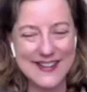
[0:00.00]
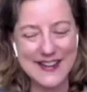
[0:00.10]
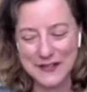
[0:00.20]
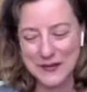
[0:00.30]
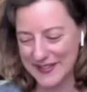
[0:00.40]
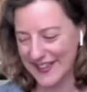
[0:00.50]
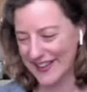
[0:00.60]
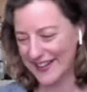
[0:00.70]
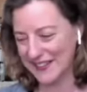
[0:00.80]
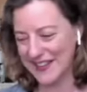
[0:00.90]
everyone that
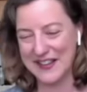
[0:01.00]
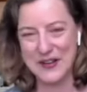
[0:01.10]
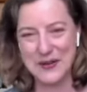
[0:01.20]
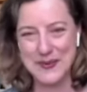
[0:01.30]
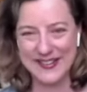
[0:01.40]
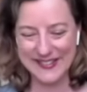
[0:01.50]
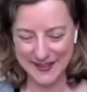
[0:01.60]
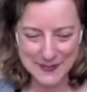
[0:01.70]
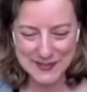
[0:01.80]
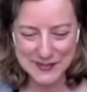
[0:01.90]
as I go because
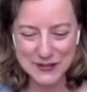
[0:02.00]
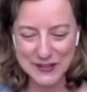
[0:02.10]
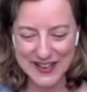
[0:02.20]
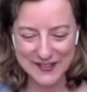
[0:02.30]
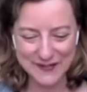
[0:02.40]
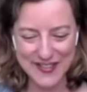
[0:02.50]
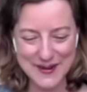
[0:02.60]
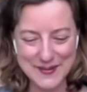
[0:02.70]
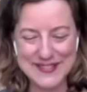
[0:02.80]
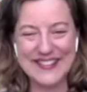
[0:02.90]
I'm still looking for that
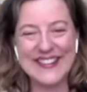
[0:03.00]
one.